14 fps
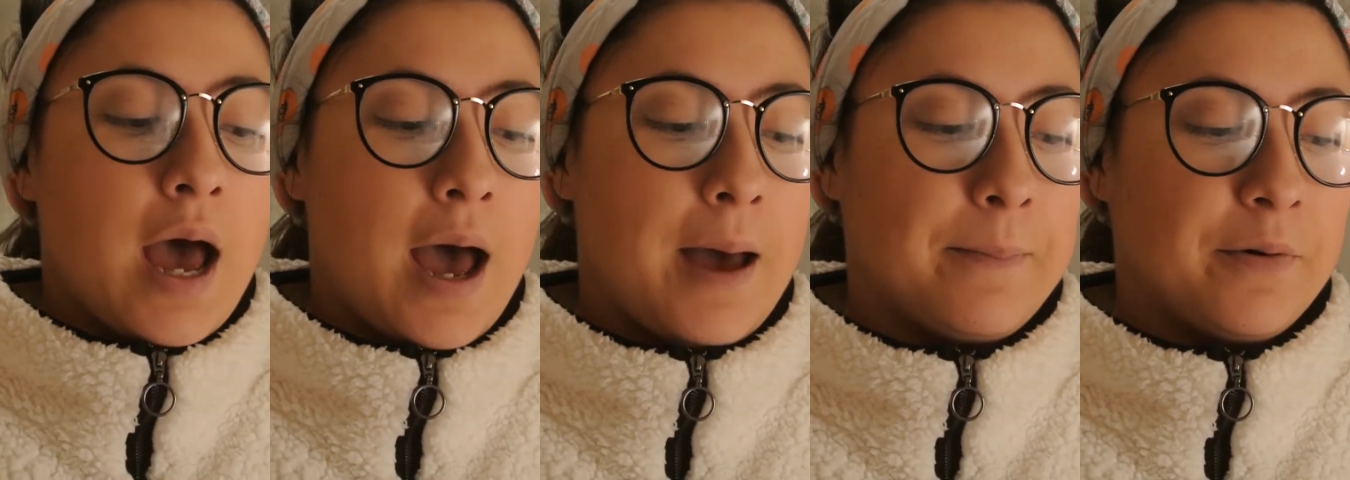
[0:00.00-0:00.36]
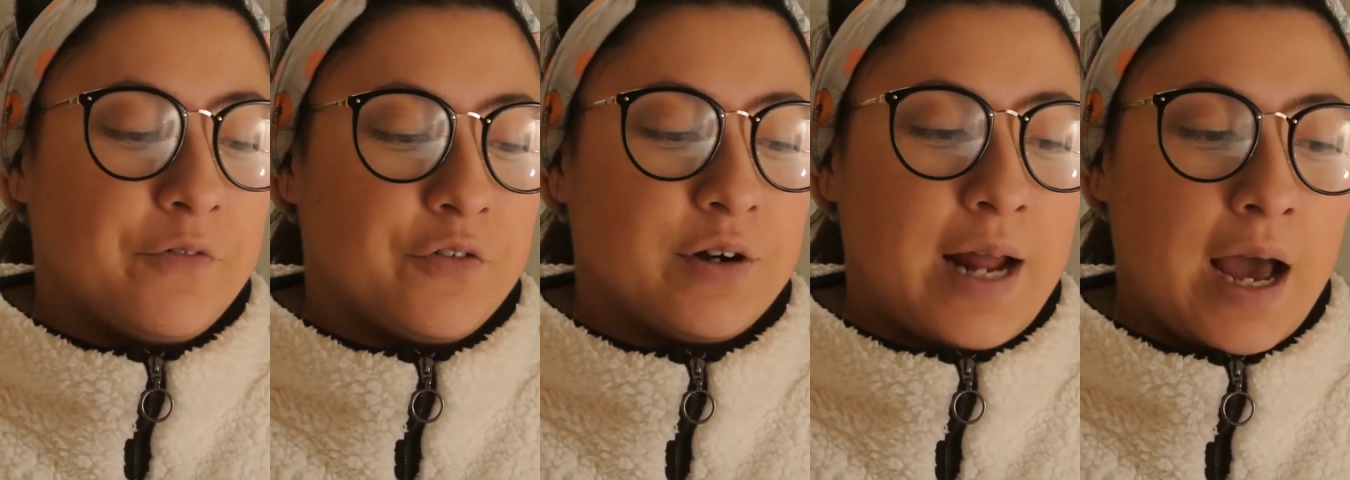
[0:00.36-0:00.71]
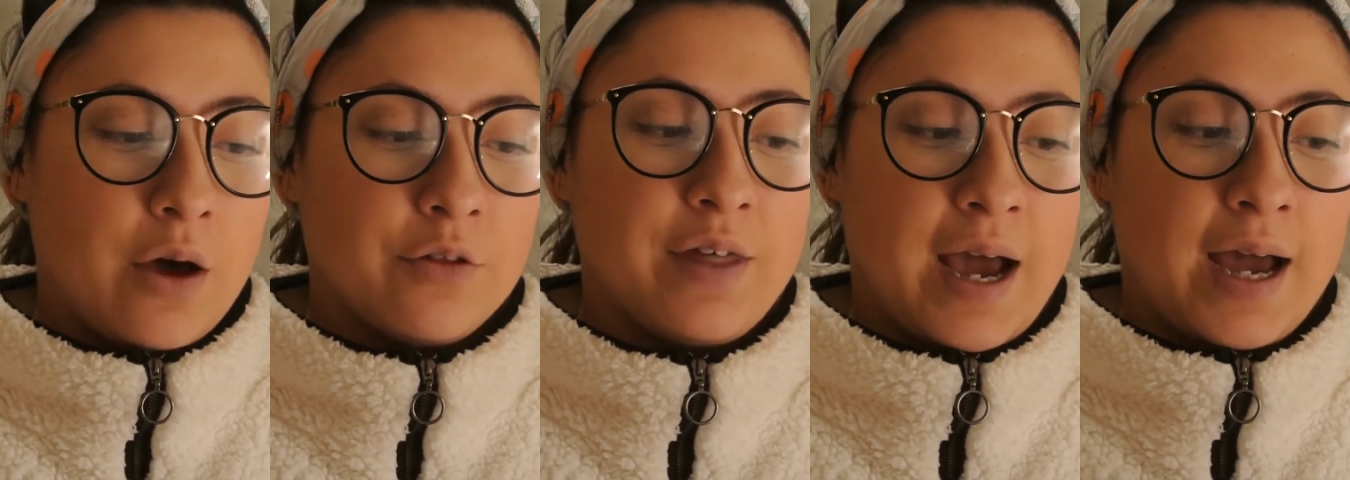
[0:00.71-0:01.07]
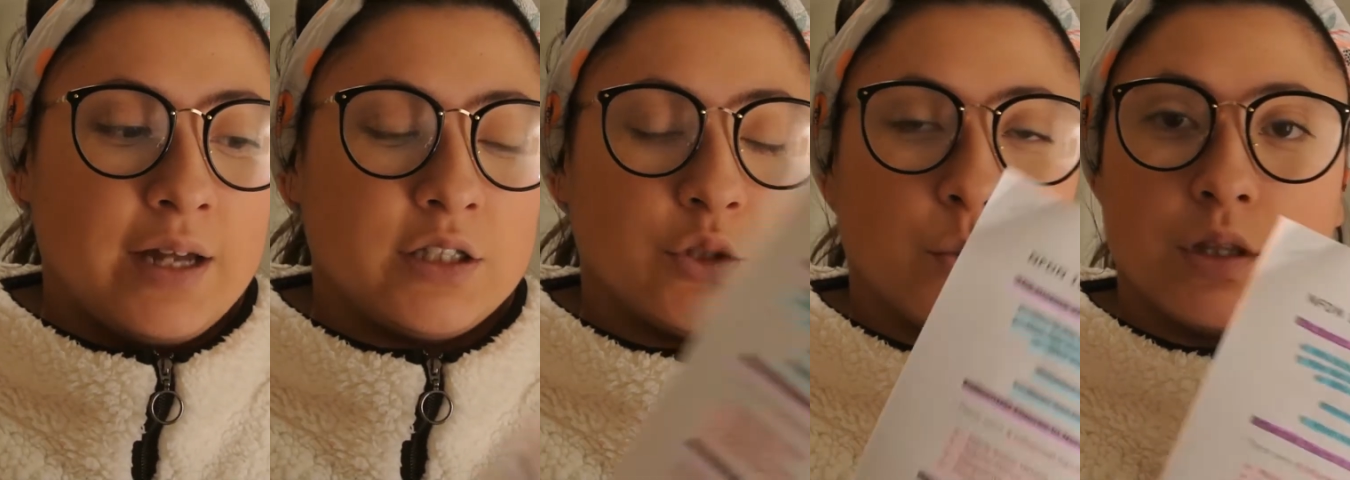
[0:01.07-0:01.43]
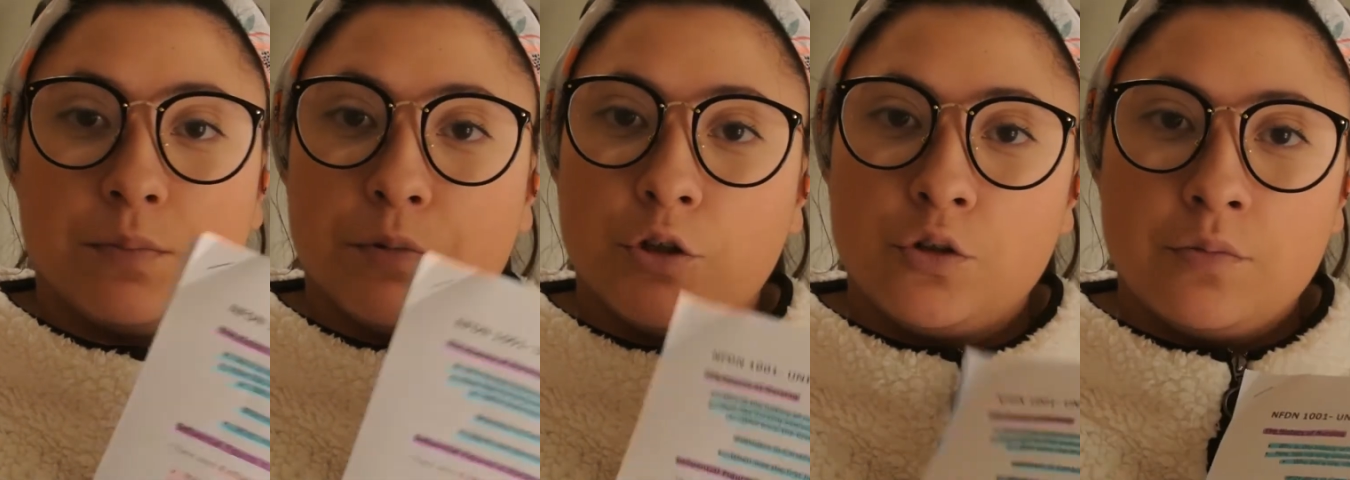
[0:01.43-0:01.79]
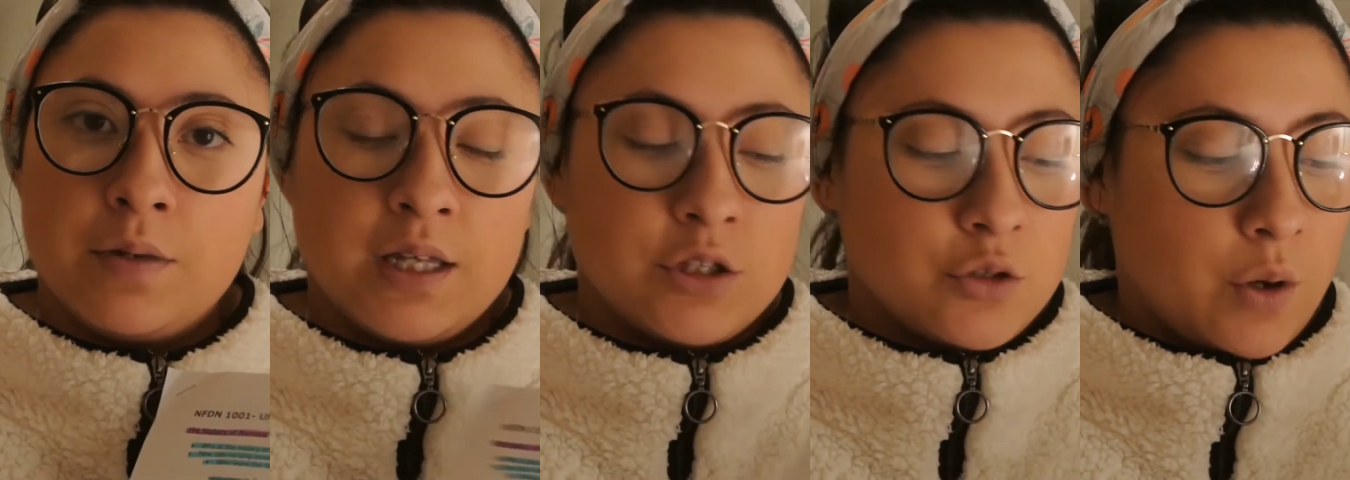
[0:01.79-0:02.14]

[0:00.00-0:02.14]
But for now, that's what the blue means,